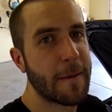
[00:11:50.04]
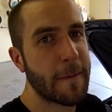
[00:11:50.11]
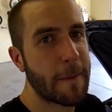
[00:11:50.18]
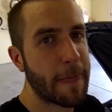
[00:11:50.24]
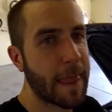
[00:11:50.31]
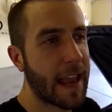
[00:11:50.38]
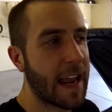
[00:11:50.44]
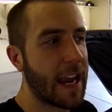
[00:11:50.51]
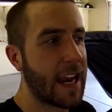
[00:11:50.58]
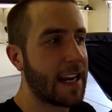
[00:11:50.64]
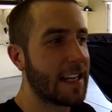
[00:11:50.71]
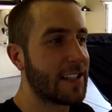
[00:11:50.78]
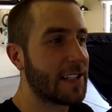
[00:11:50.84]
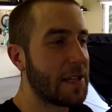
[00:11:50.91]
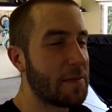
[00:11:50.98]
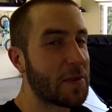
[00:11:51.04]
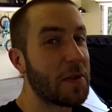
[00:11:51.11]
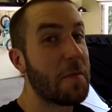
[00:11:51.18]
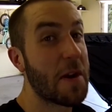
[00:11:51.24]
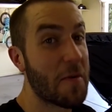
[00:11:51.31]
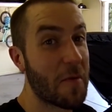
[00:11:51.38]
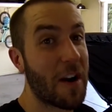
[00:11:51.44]
and it seems to
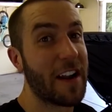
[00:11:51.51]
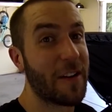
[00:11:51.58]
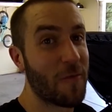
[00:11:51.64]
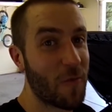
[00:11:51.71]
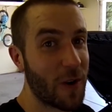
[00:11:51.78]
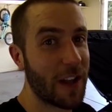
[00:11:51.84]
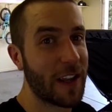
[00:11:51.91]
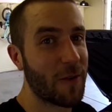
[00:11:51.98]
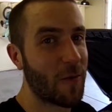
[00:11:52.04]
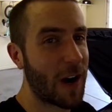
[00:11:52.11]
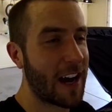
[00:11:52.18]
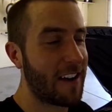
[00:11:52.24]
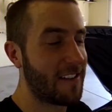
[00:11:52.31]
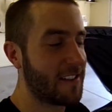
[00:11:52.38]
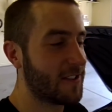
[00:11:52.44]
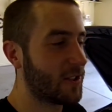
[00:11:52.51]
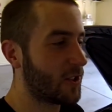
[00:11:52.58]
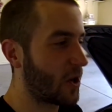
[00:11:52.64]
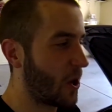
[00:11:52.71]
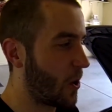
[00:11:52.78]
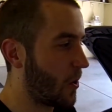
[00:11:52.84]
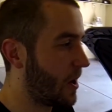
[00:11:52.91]
be running really well.
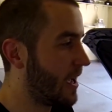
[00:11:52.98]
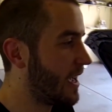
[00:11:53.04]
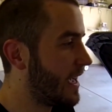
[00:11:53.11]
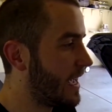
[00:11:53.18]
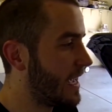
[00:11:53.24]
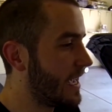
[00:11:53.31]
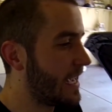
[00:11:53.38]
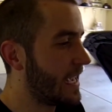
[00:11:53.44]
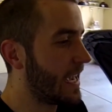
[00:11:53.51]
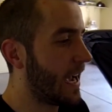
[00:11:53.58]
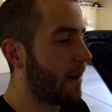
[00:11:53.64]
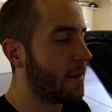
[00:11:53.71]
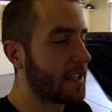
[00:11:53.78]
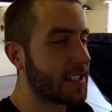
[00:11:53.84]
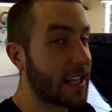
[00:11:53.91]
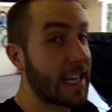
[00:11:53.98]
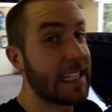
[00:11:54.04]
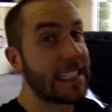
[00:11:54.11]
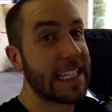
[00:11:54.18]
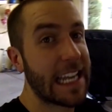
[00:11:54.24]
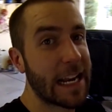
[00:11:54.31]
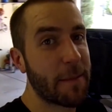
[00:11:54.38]
So I'm excited to
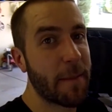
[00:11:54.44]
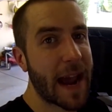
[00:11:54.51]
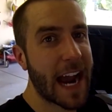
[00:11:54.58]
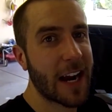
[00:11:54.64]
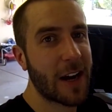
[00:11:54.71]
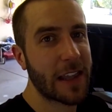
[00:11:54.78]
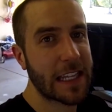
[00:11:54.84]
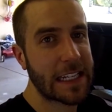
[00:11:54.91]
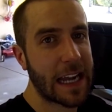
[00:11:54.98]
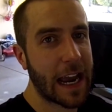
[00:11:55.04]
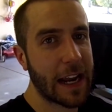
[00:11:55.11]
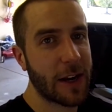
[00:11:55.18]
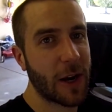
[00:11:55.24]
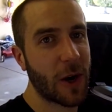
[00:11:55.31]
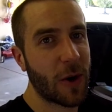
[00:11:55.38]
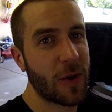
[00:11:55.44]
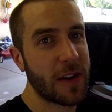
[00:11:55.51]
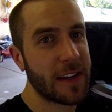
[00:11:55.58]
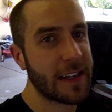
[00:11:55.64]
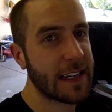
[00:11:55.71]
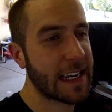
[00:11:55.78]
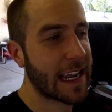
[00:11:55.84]
get it back on the dyno,
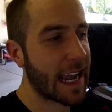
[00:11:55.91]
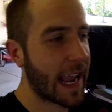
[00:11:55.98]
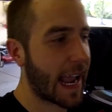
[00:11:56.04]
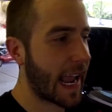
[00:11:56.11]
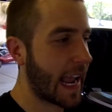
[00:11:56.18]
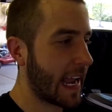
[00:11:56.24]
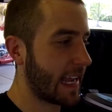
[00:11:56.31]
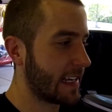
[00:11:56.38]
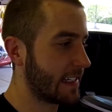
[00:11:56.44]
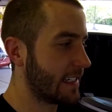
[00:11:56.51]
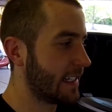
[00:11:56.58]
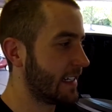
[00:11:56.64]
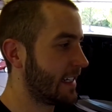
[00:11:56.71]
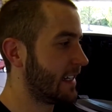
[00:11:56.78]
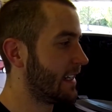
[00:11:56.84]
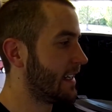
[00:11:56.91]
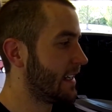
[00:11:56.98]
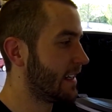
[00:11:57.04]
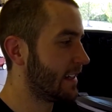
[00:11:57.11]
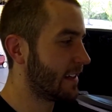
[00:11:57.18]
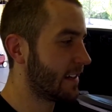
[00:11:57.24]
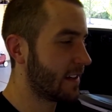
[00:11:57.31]
and
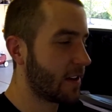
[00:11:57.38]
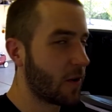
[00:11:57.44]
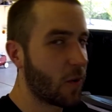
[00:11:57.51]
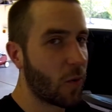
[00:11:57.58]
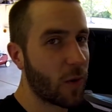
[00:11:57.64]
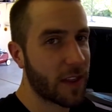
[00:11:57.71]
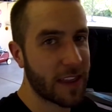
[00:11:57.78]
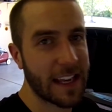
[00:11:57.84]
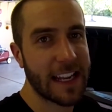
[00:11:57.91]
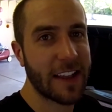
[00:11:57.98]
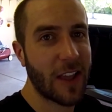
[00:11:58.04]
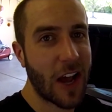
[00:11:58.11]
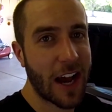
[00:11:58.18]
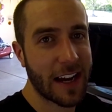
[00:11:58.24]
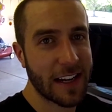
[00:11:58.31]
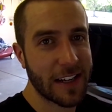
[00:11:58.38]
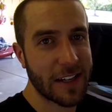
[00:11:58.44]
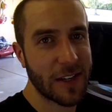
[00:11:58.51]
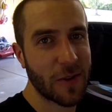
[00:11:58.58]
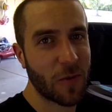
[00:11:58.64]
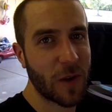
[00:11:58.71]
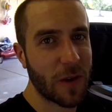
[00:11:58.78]
with any luck,
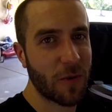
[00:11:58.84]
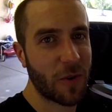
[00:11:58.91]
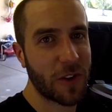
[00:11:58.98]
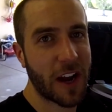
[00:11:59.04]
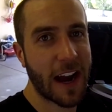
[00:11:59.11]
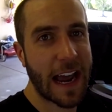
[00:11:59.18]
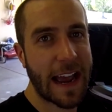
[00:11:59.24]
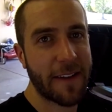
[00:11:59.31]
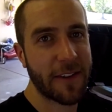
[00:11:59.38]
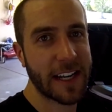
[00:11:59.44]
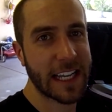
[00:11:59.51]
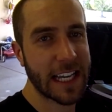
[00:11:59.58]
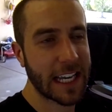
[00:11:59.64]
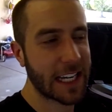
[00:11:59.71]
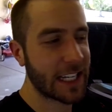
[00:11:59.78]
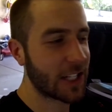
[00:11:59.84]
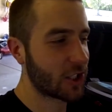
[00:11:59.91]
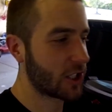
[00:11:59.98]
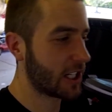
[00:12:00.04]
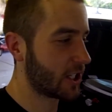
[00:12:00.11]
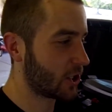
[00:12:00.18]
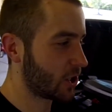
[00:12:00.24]
we will not have any ignition
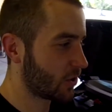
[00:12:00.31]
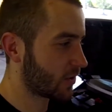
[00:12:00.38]
issues this